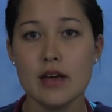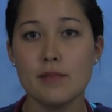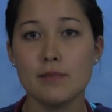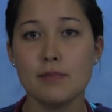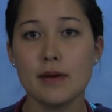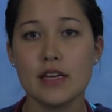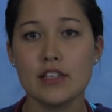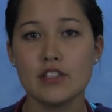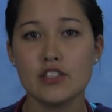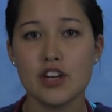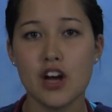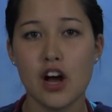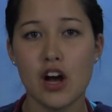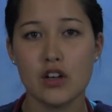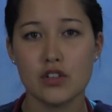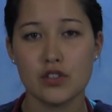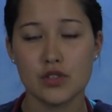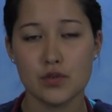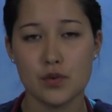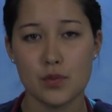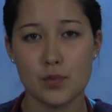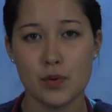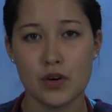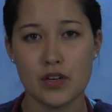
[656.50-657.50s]
Patient
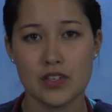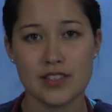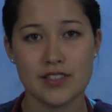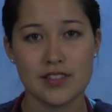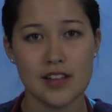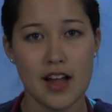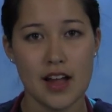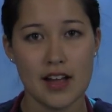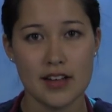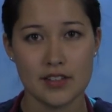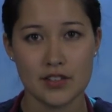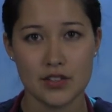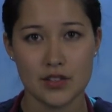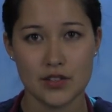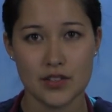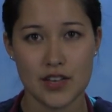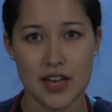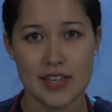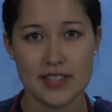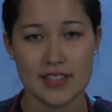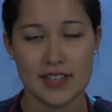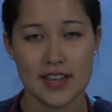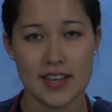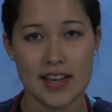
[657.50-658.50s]
also reports not
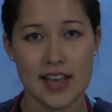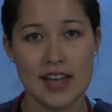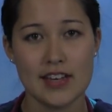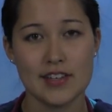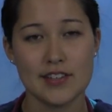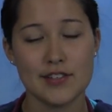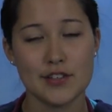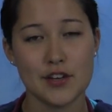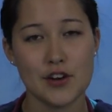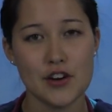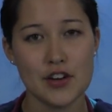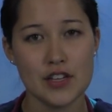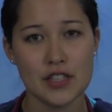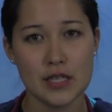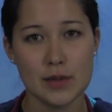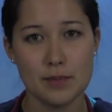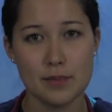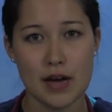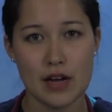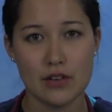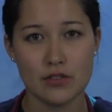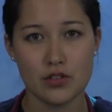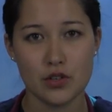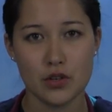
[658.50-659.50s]
exercising and is currently
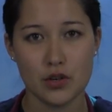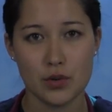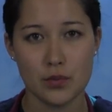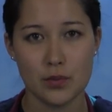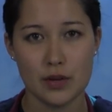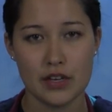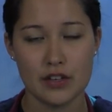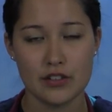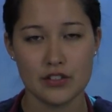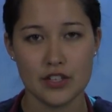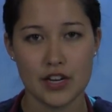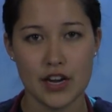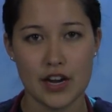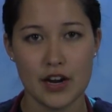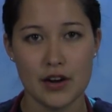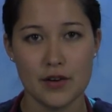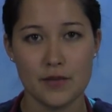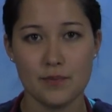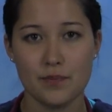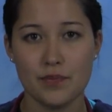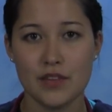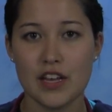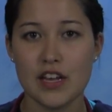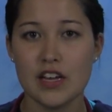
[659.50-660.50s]
bound to a wheelchair.
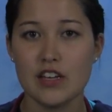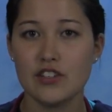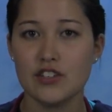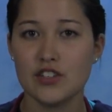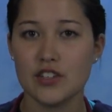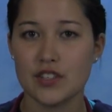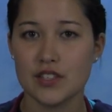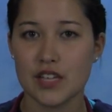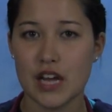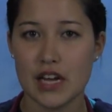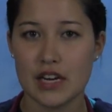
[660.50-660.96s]
She is